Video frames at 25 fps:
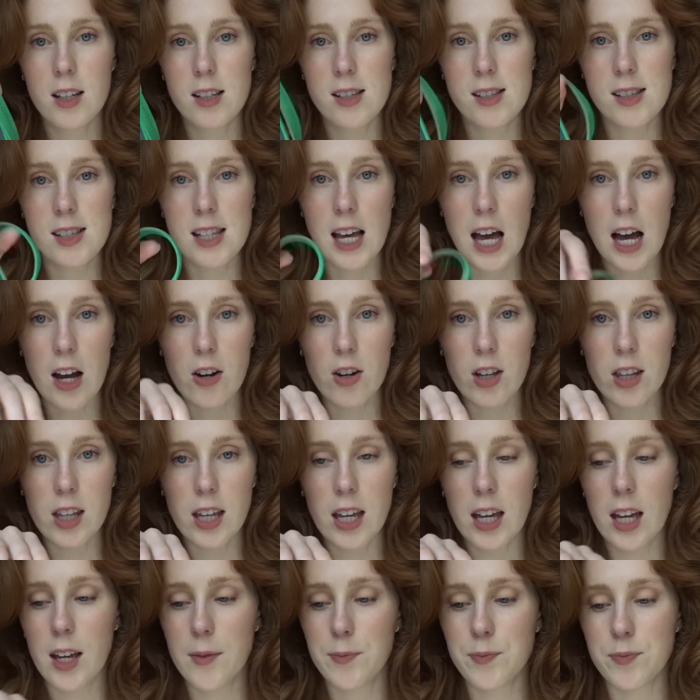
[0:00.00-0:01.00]
Zara
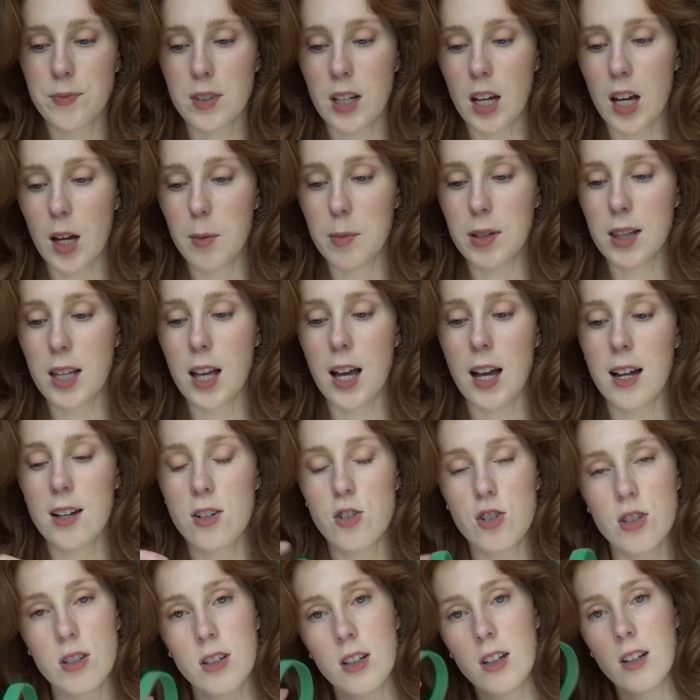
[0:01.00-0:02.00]
there. I'm a
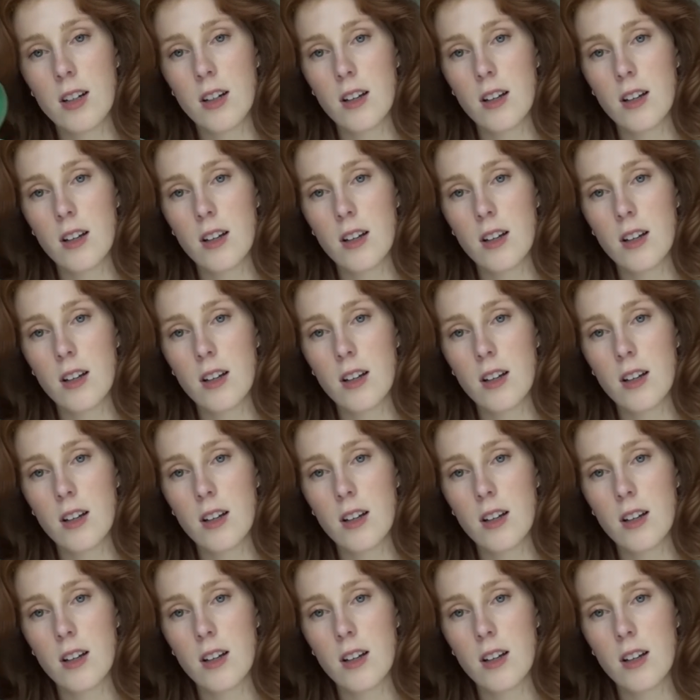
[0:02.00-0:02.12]
large,